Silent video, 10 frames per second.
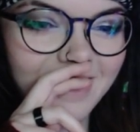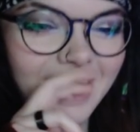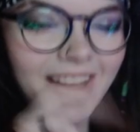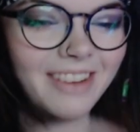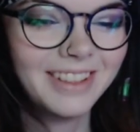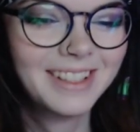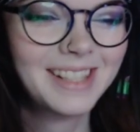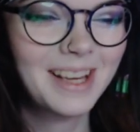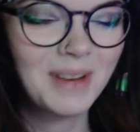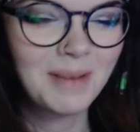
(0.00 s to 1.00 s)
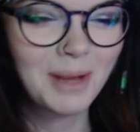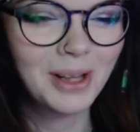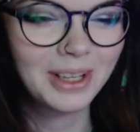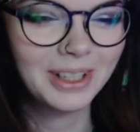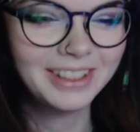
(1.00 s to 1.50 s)
I want to see him in a
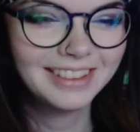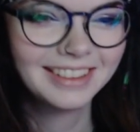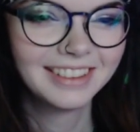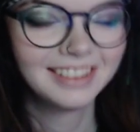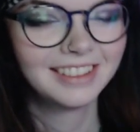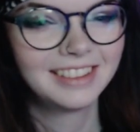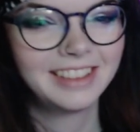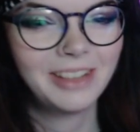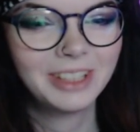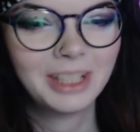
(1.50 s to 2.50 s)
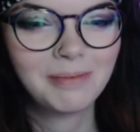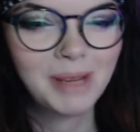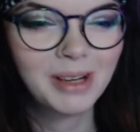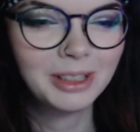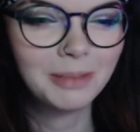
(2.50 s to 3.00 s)
ball gown. I want an
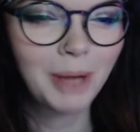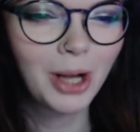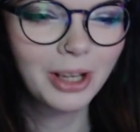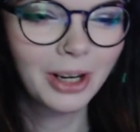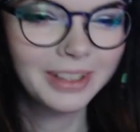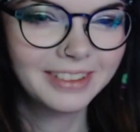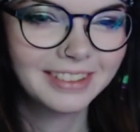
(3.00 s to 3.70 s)
Imperial ball gown.